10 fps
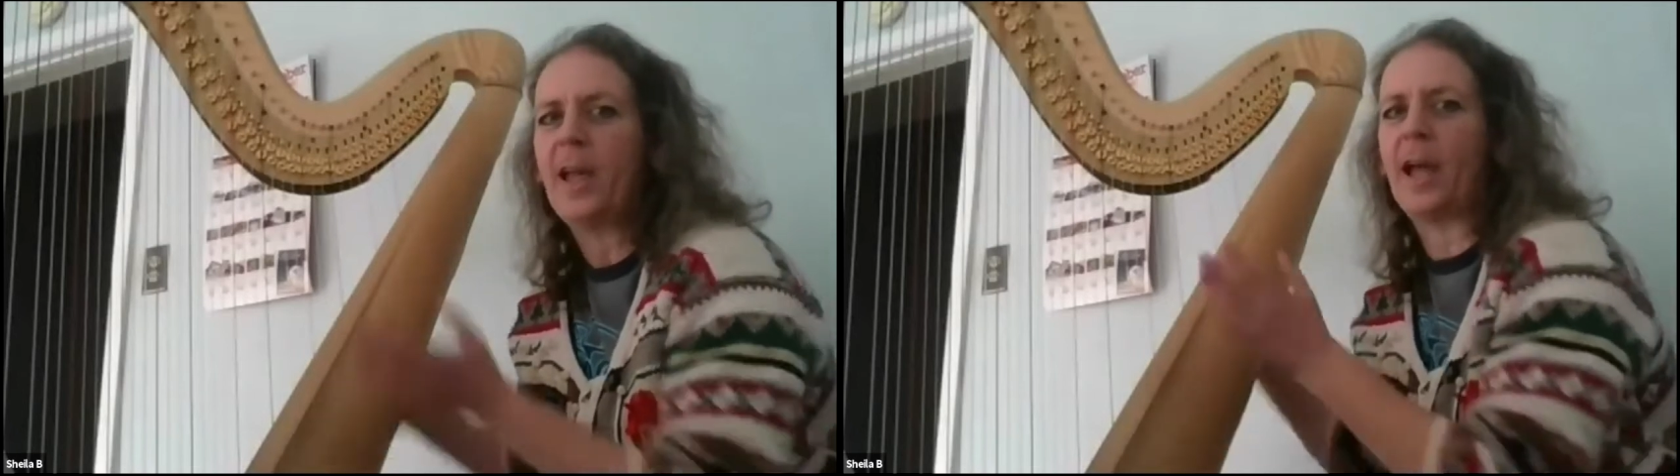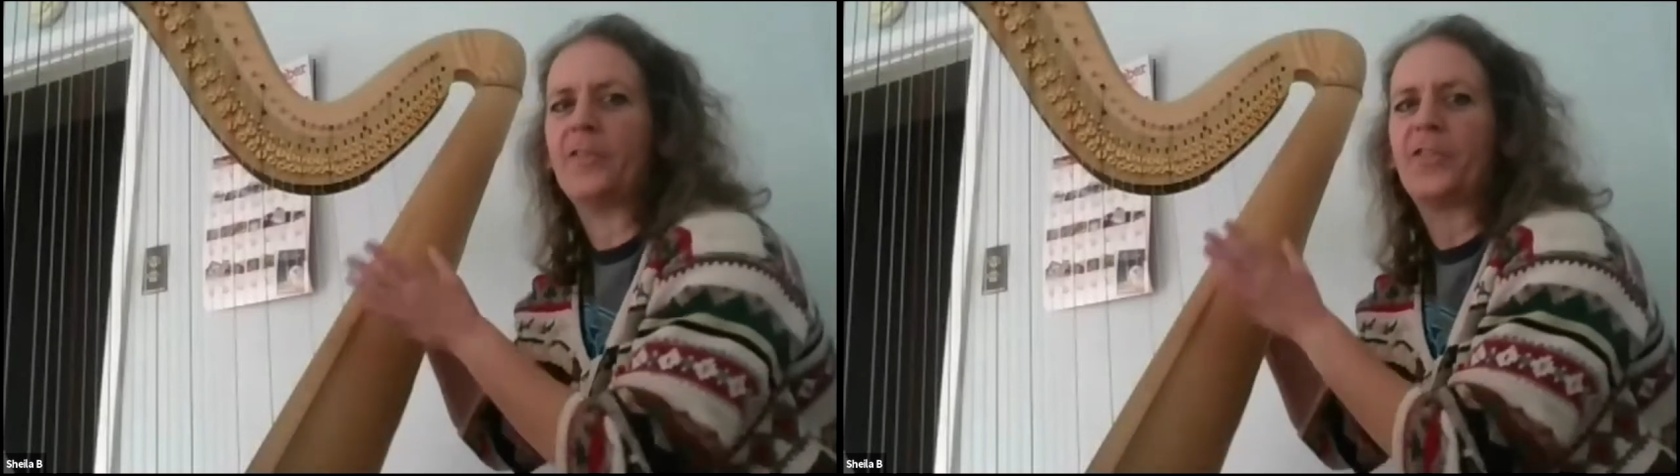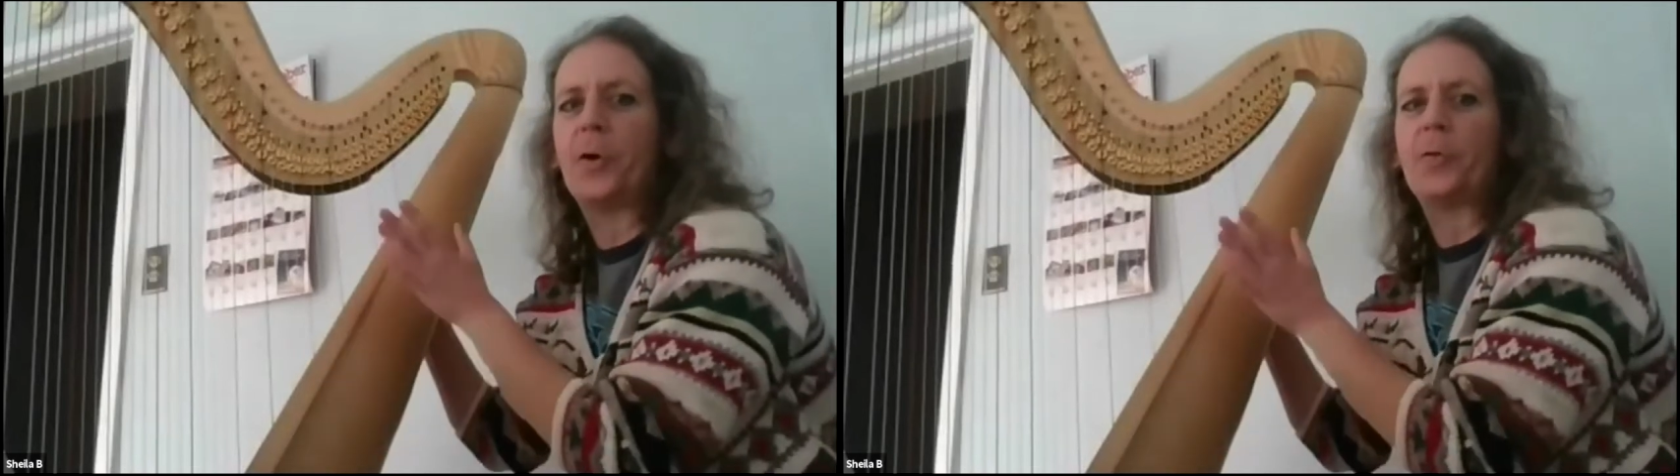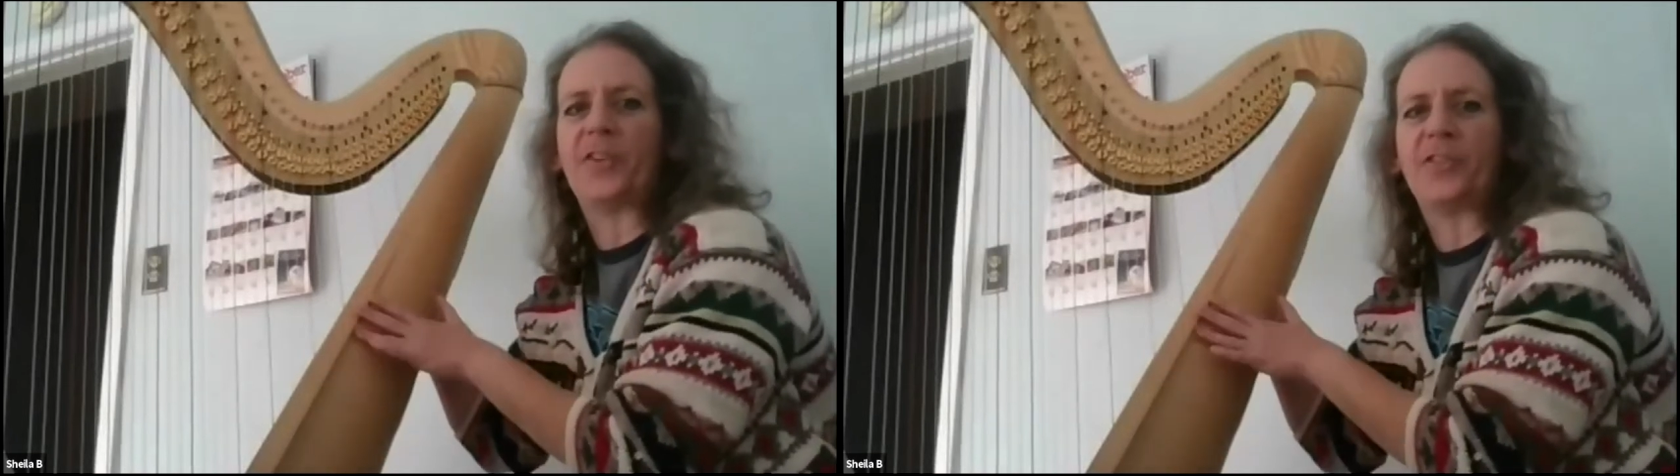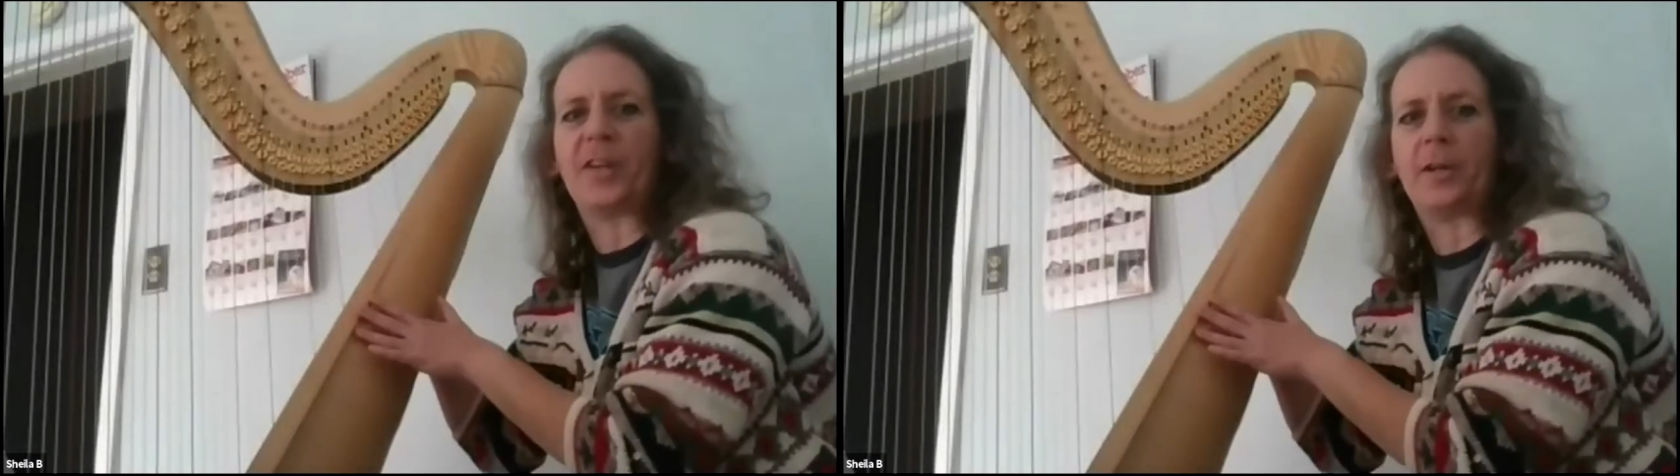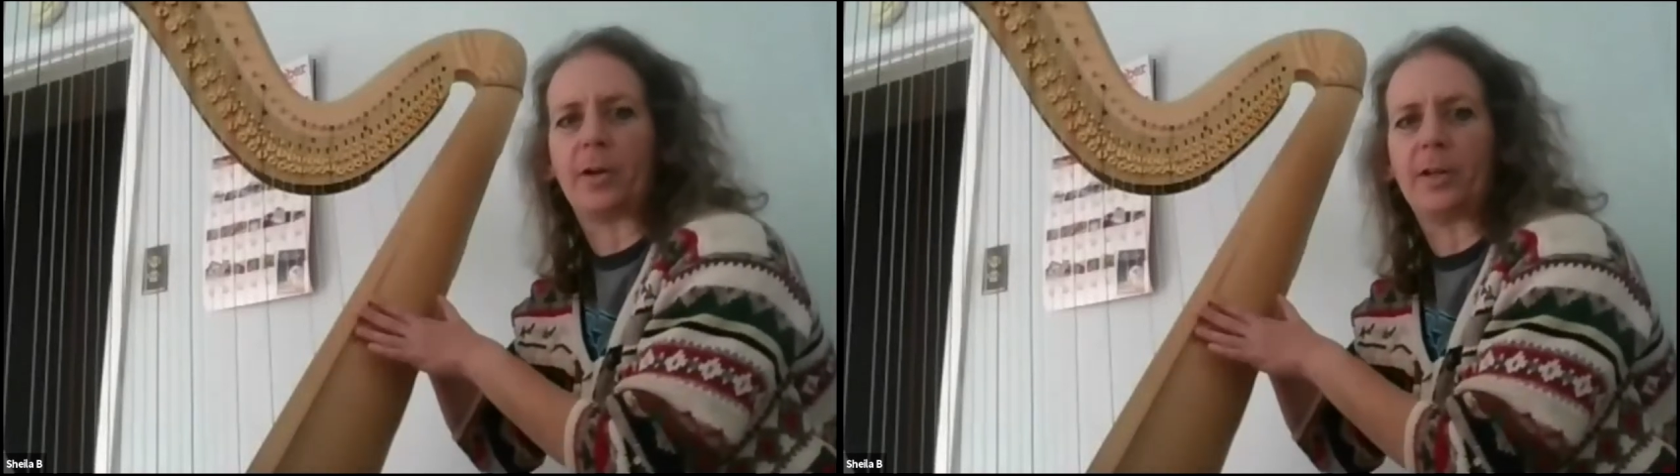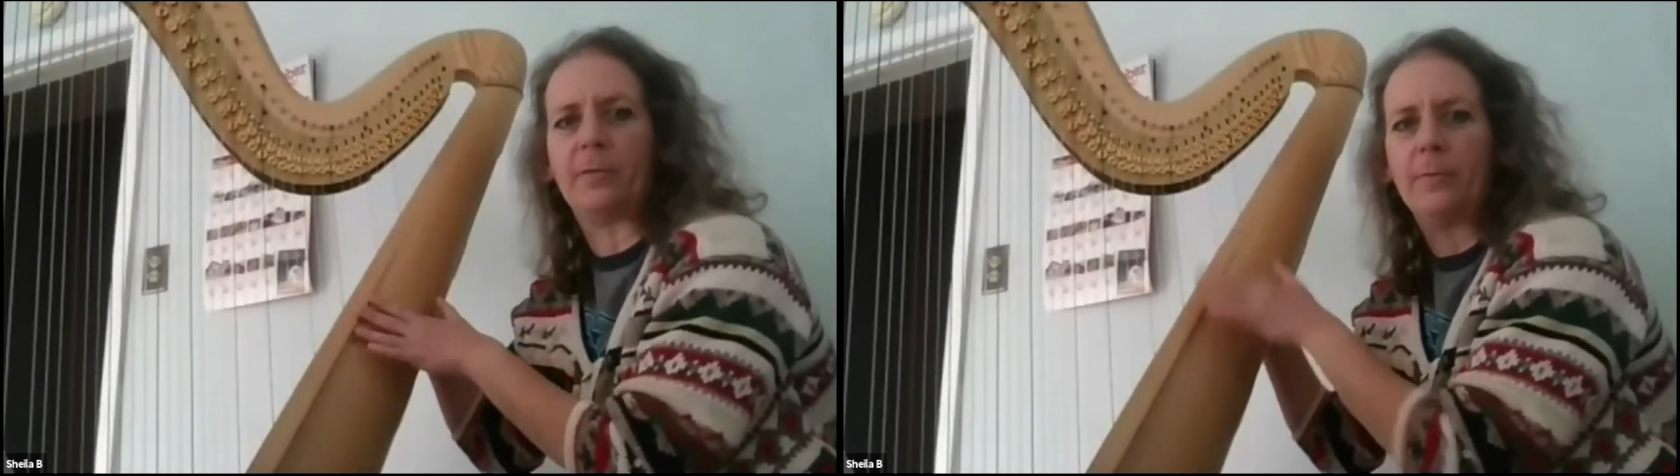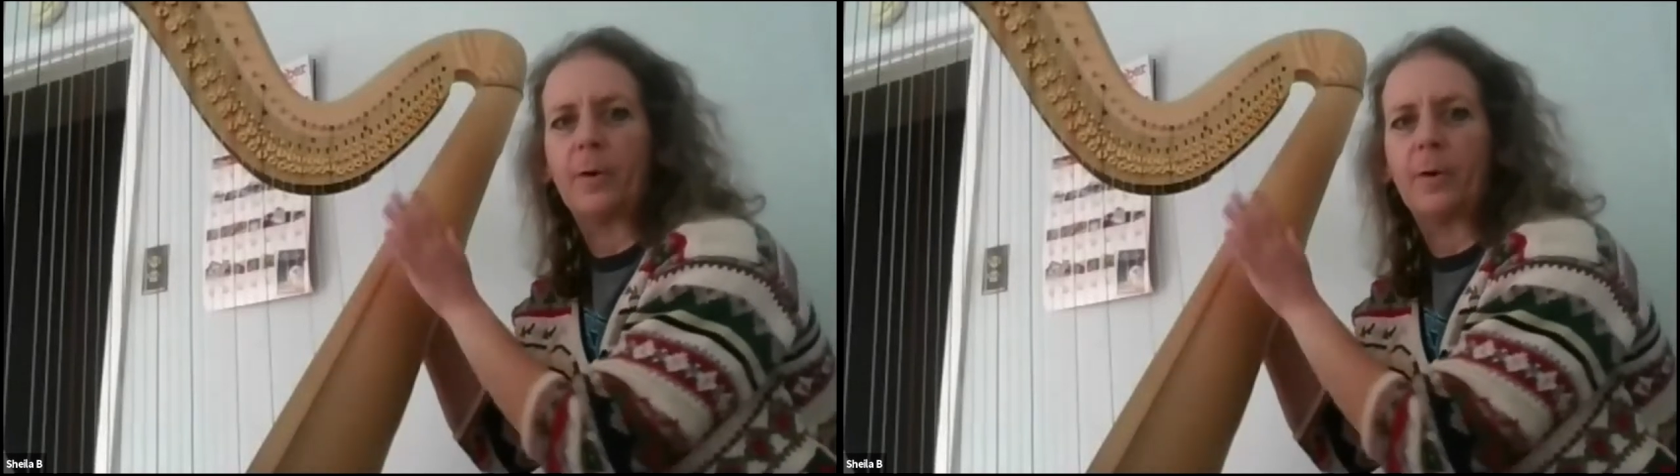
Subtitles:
And so this is Ingrid.